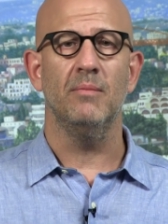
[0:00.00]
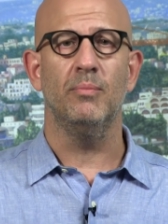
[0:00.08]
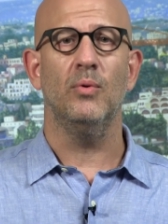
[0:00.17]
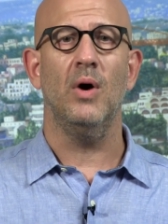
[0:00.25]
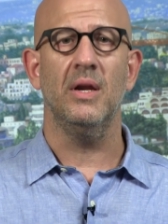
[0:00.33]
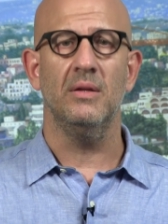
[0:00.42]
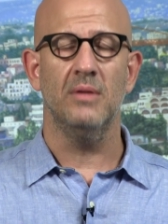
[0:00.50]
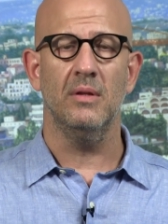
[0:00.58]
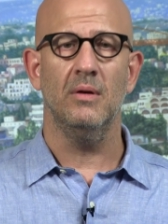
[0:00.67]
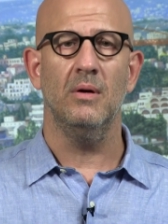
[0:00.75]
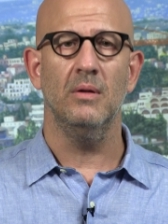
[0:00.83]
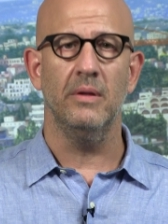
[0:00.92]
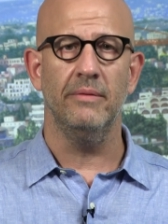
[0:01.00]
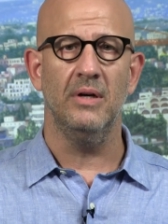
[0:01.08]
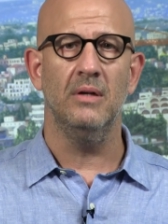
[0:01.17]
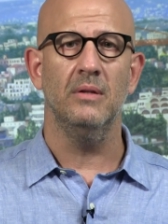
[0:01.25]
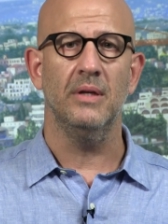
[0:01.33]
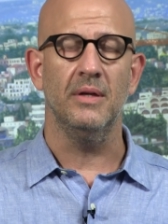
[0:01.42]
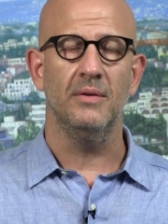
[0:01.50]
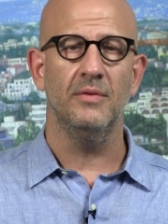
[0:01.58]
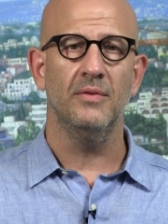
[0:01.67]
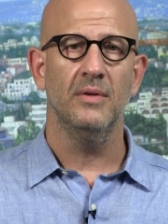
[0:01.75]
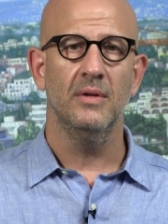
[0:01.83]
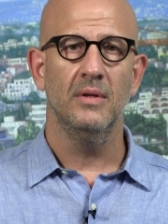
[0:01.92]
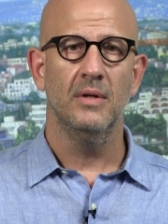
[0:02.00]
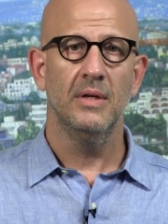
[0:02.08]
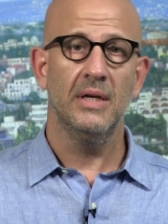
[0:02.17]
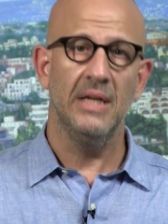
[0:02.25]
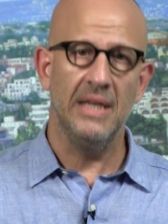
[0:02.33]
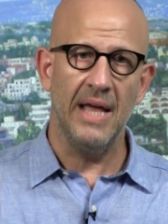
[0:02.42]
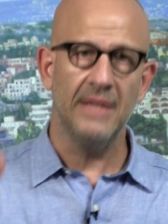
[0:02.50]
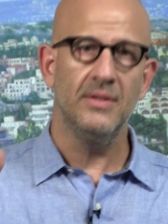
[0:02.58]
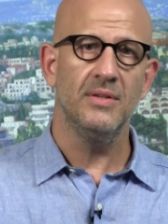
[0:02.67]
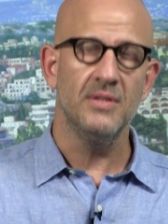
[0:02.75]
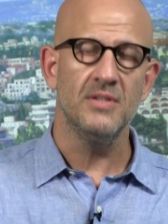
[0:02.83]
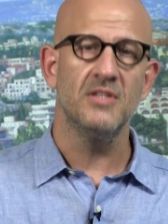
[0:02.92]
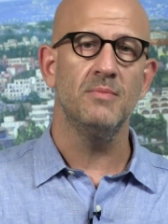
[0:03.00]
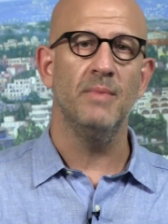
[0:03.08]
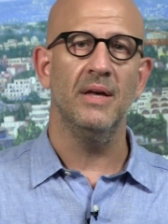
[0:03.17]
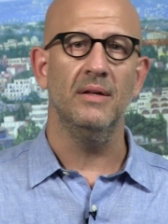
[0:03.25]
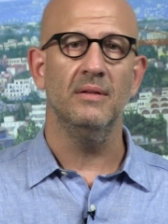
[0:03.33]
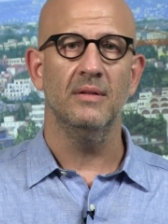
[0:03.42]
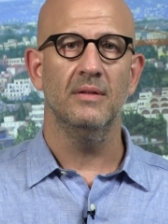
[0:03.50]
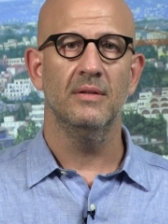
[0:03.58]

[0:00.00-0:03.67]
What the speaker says: brought into the Holy of Holies connected to smell?